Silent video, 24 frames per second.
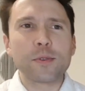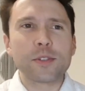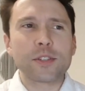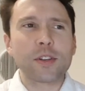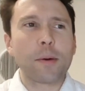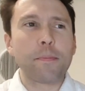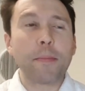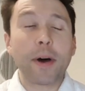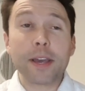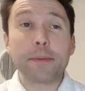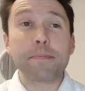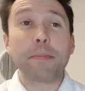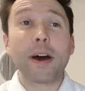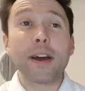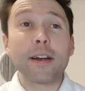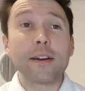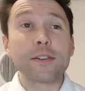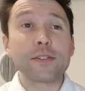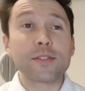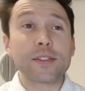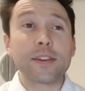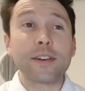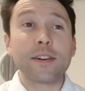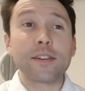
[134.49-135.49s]
We saw Mike
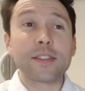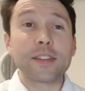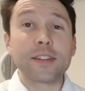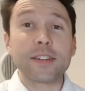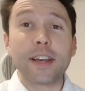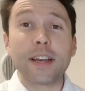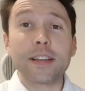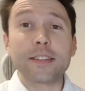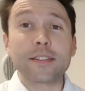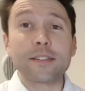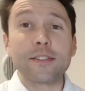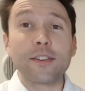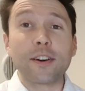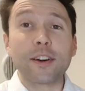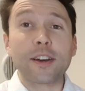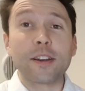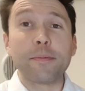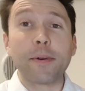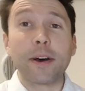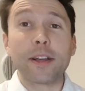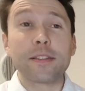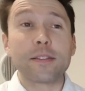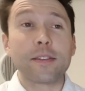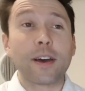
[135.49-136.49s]
Myers there at the desk talking
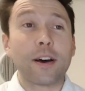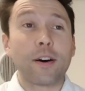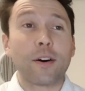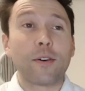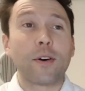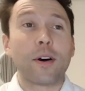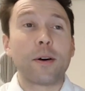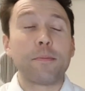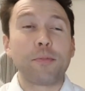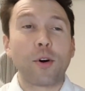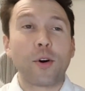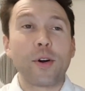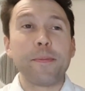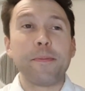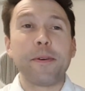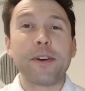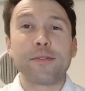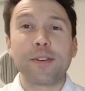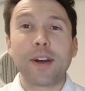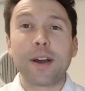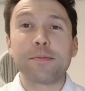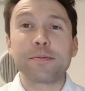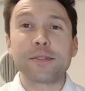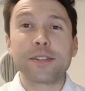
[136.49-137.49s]
about the, how uh,
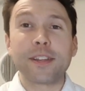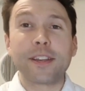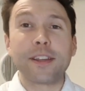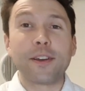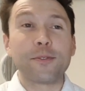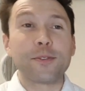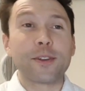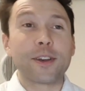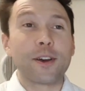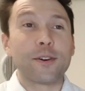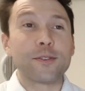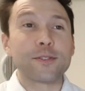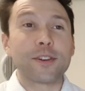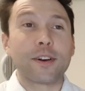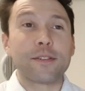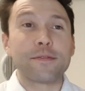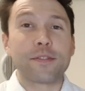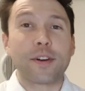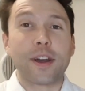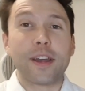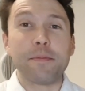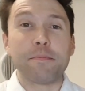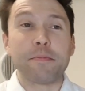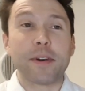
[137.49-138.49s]
Bohemian Rhapsody only goes on
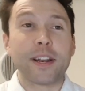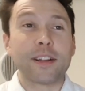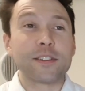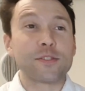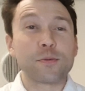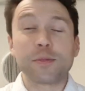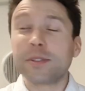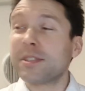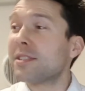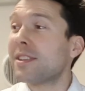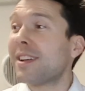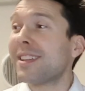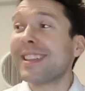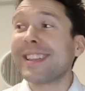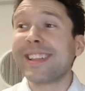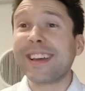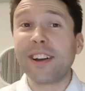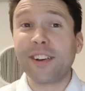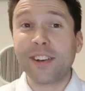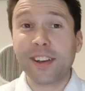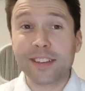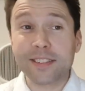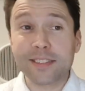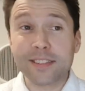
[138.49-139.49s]
for eight minutes, which is
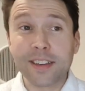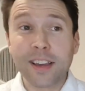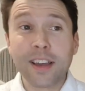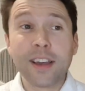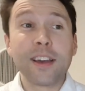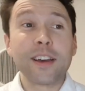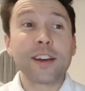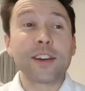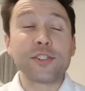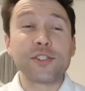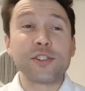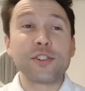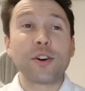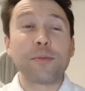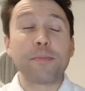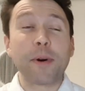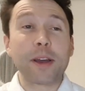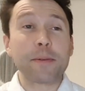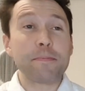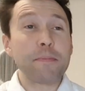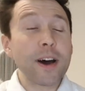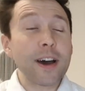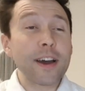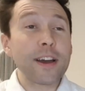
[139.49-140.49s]
hilarious because you know
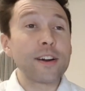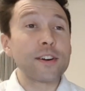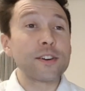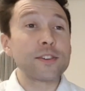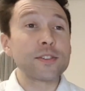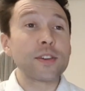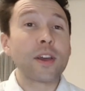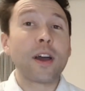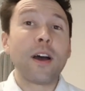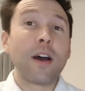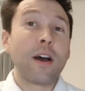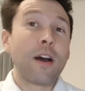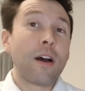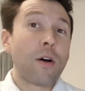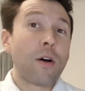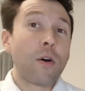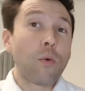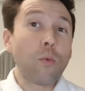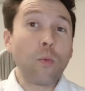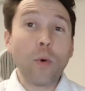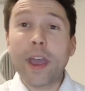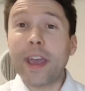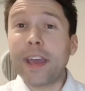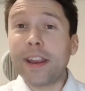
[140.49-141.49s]
Mike Myers,
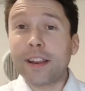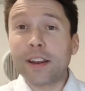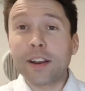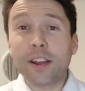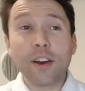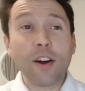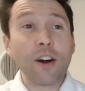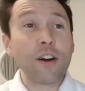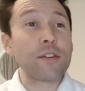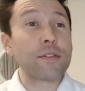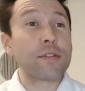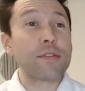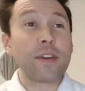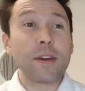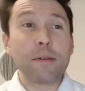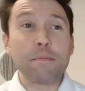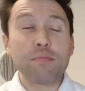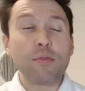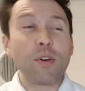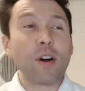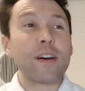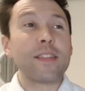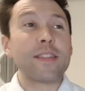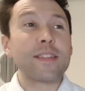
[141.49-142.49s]
Wayne and Garth, they
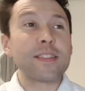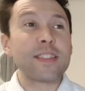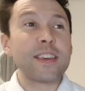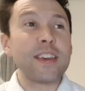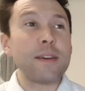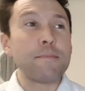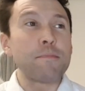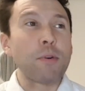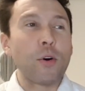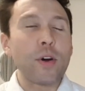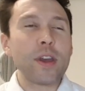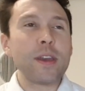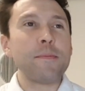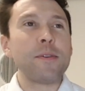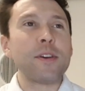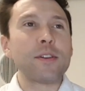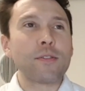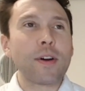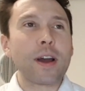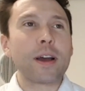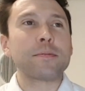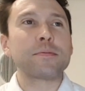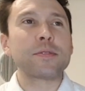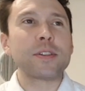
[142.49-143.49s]
brought the
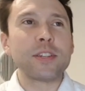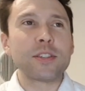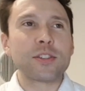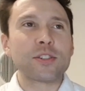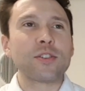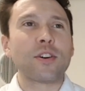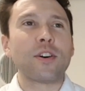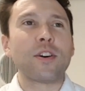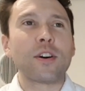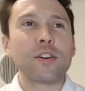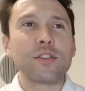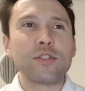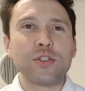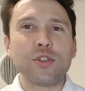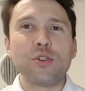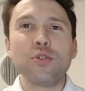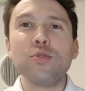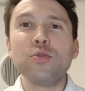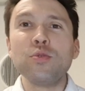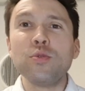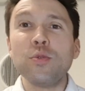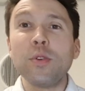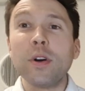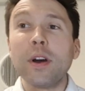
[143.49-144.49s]
Bohemian Rhapsody song
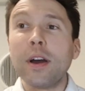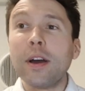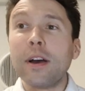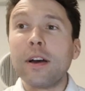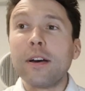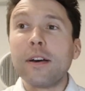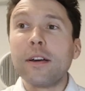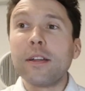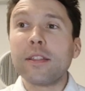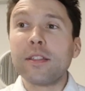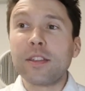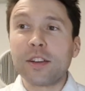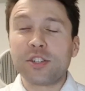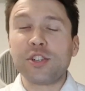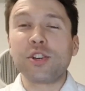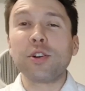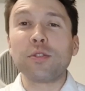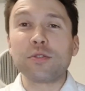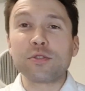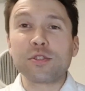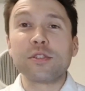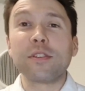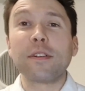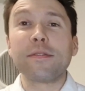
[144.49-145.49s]
to the
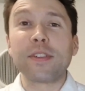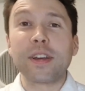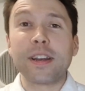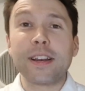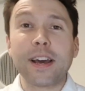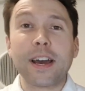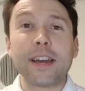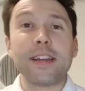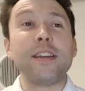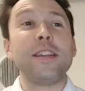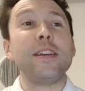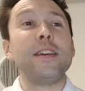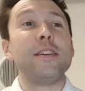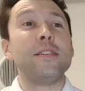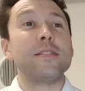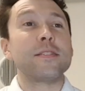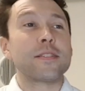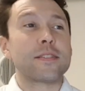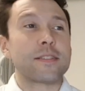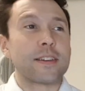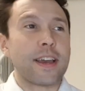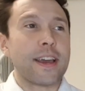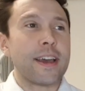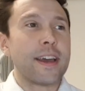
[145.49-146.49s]
children of the
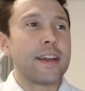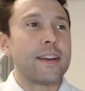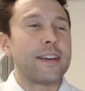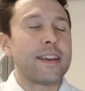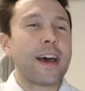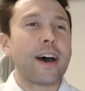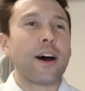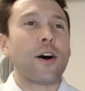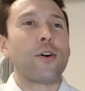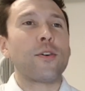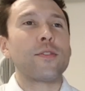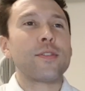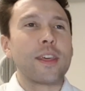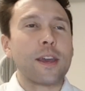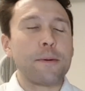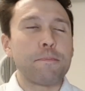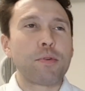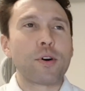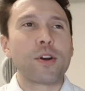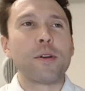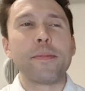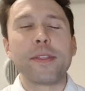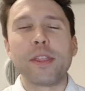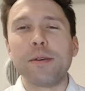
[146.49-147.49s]
90s and now they
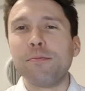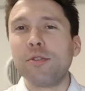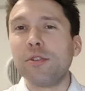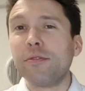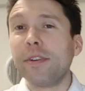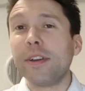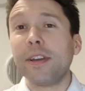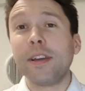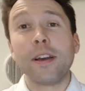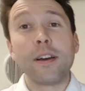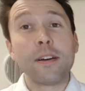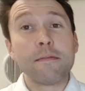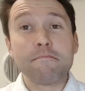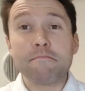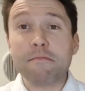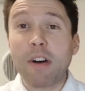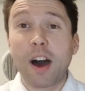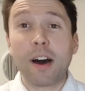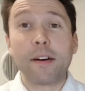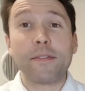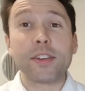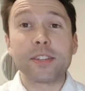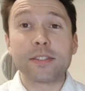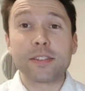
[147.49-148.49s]
put them in the movie
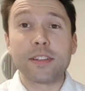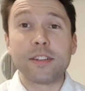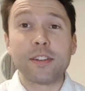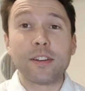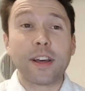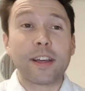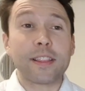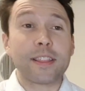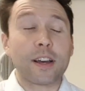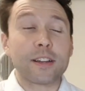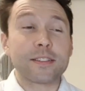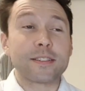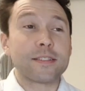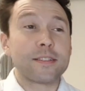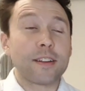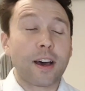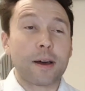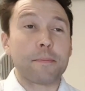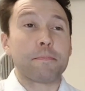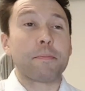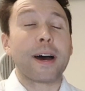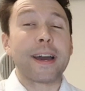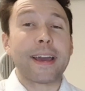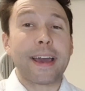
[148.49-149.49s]
obviously that's
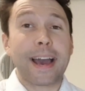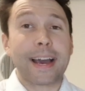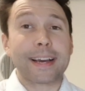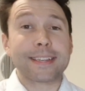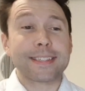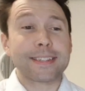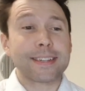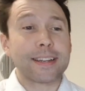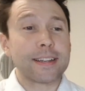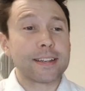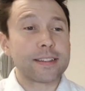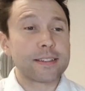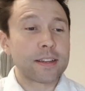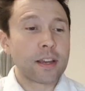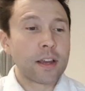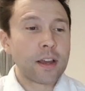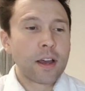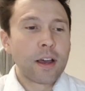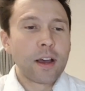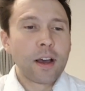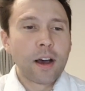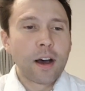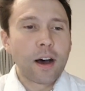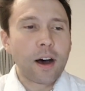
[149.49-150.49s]
not by accident
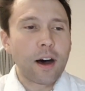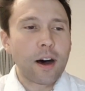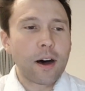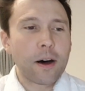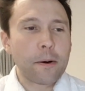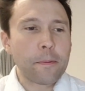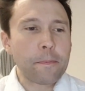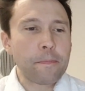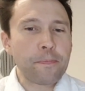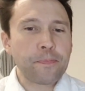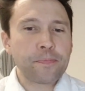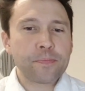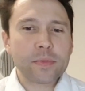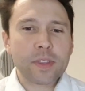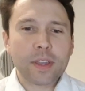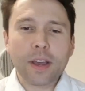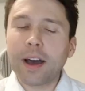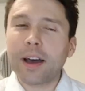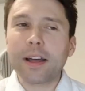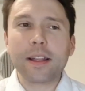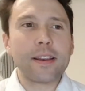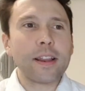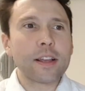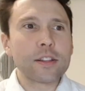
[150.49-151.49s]
um,
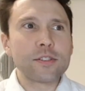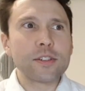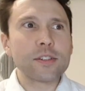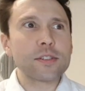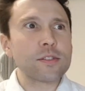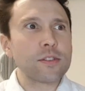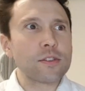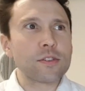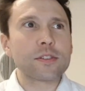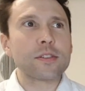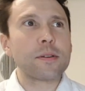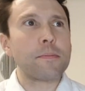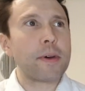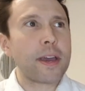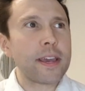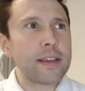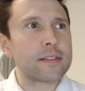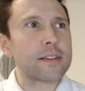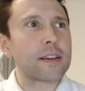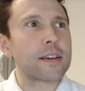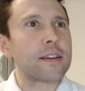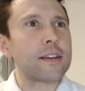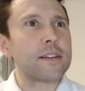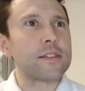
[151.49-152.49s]
god it just looks
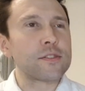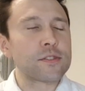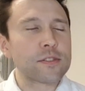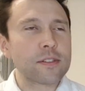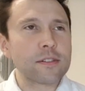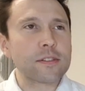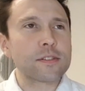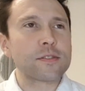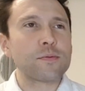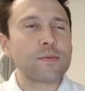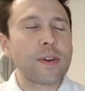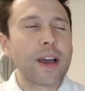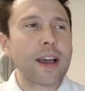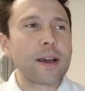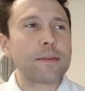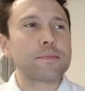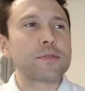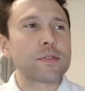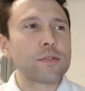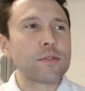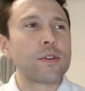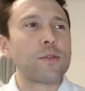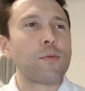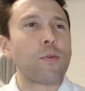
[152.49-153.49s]
amazing it just looks
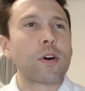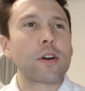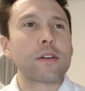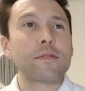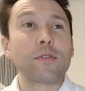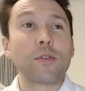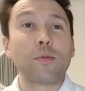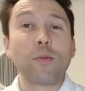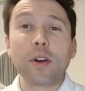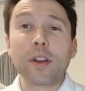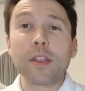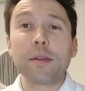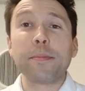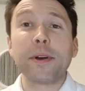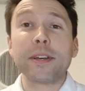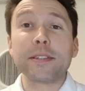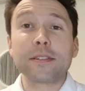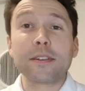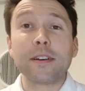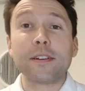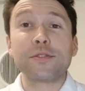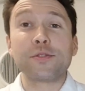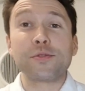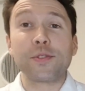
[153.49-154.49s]
absolutely wonderful one of the
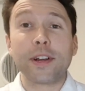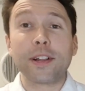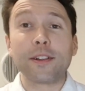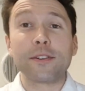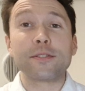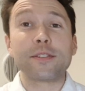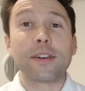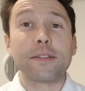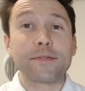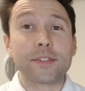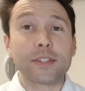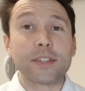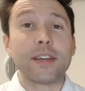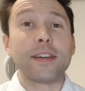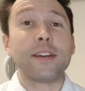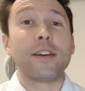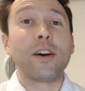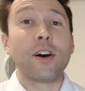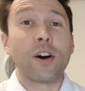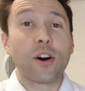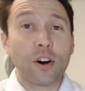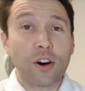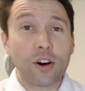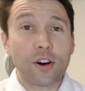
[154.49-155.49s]
best cut trailers i've
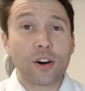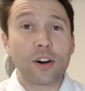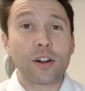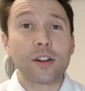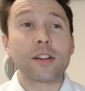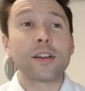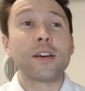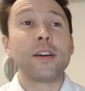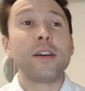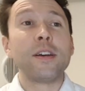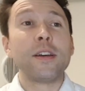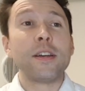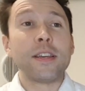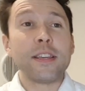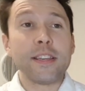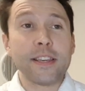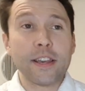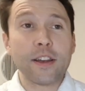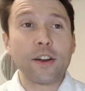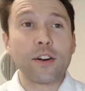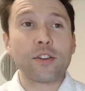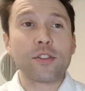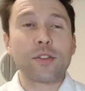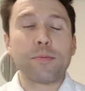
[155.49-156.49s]
seen all
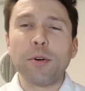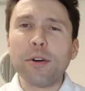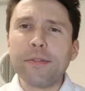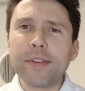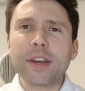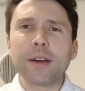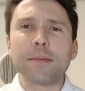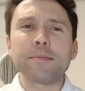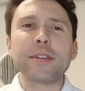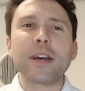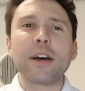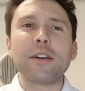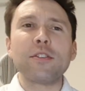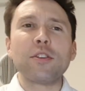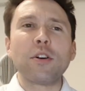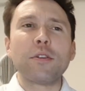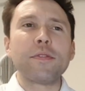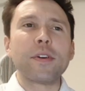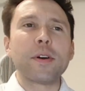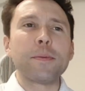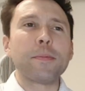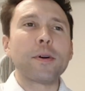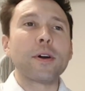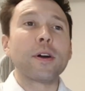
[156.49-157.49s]
year the movie comes out in
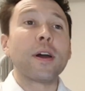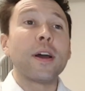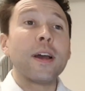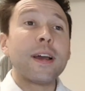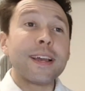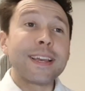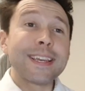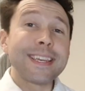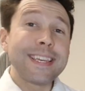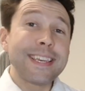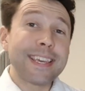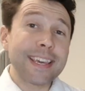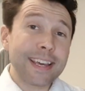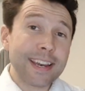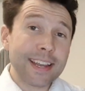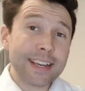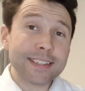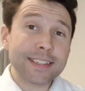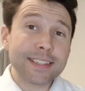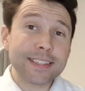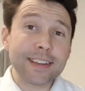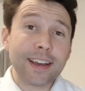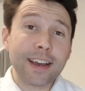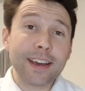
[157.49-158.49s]
november get
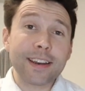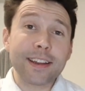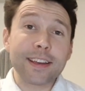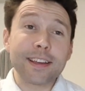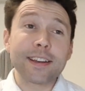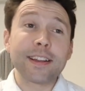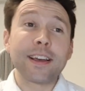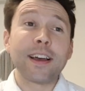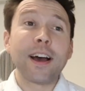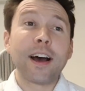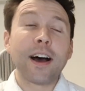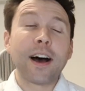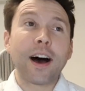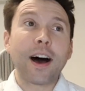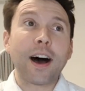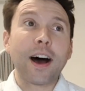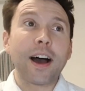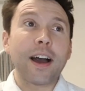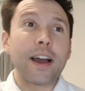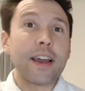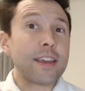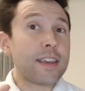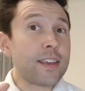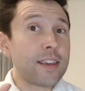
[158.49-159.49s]
excited
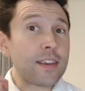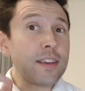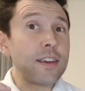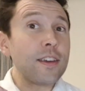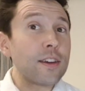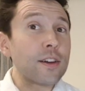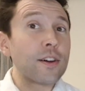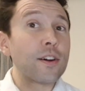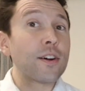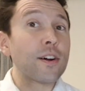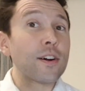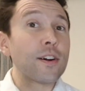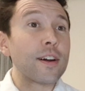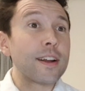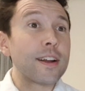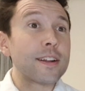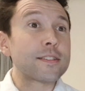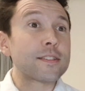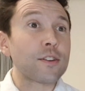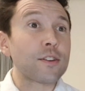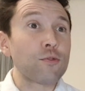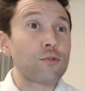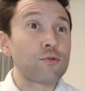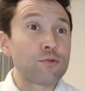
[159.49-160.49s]
I hear
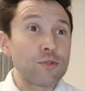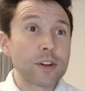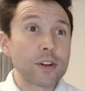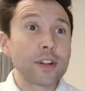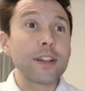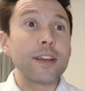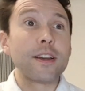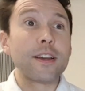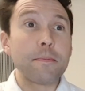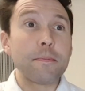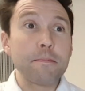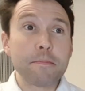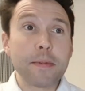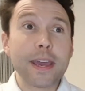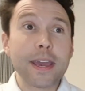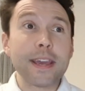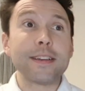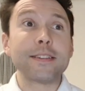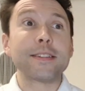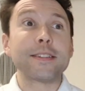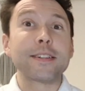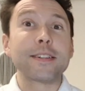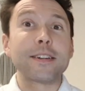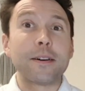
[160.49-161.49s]
it's a really
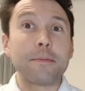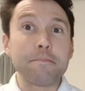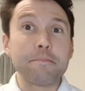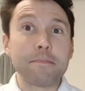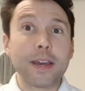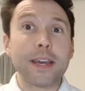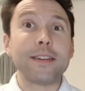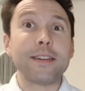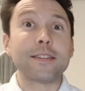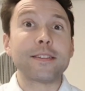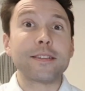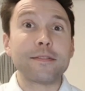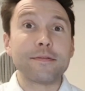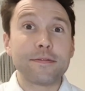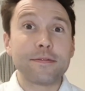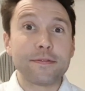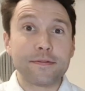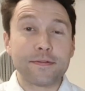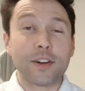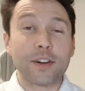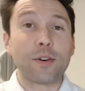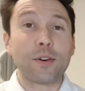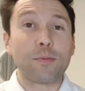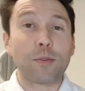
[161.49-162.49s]
amazing, amazing
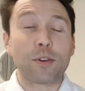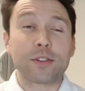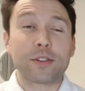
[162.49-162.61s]
film.